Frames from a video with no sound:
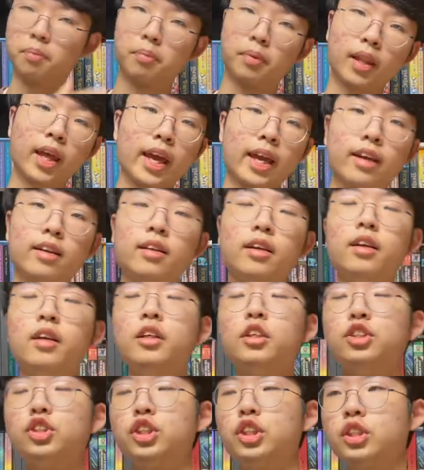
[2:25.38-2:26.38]
plan.
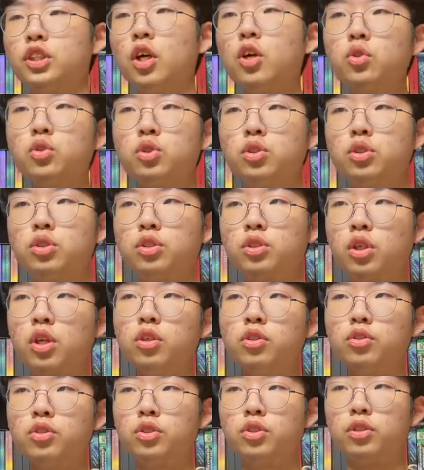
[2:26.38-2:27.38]
She goes
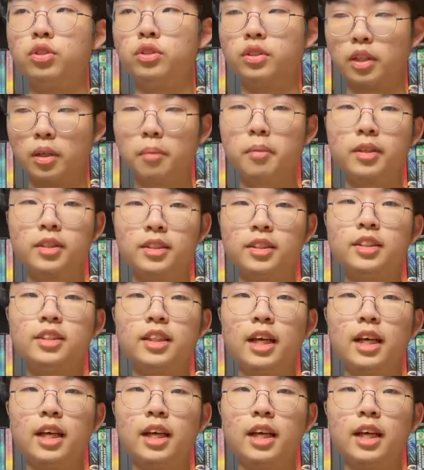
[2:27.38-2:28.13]
goes to Telemachus.